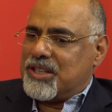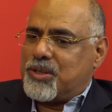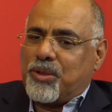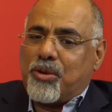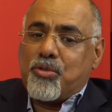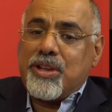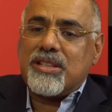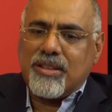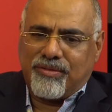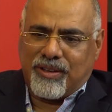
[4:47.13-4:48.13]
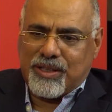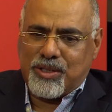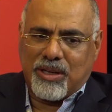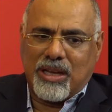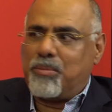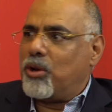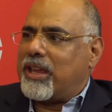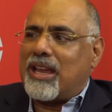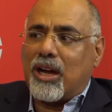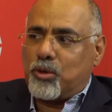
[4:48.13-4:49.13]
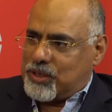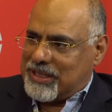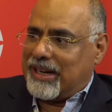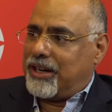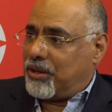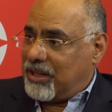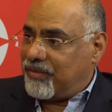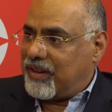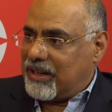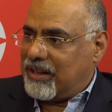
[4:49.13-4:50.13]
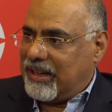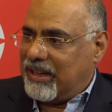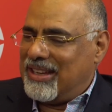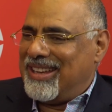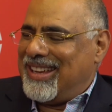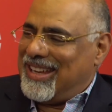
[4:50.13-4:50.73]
So the reason for us to keep looking outside or differently